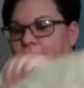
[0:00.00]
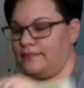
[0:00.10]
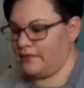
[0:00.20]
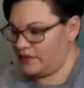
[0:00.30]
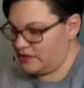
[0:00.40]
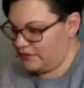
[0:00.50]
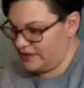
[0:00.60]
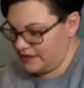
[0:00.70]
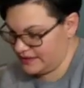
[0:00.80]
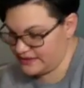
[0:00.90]
there's a
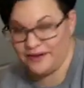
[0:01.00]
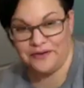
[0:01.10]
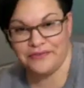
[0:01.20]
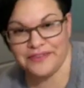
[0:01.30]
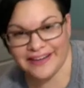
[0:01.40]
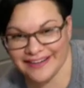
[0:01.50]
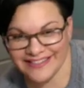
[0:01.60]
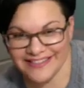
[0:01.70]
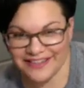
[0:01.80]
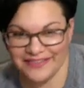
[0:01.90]
release. Hopefully I
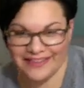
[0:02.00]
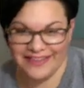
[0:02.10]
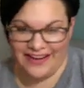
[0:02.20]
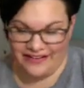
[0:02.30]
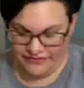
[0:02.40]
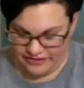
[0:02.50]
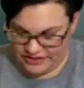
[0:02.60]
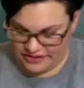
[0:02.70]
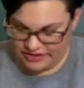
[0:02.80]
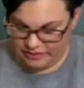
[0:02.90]
stick with it and
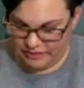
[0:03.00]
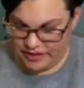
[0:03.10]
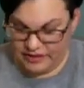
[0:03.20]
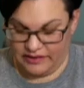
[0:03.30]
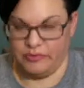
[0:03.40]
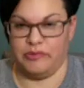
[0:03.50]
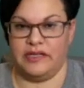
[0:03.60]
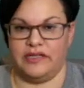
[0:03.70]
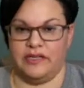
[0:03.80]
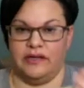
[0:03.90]
finish it, and it will be
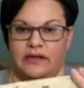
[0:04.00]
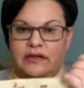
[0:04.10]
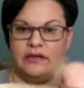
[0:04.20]
done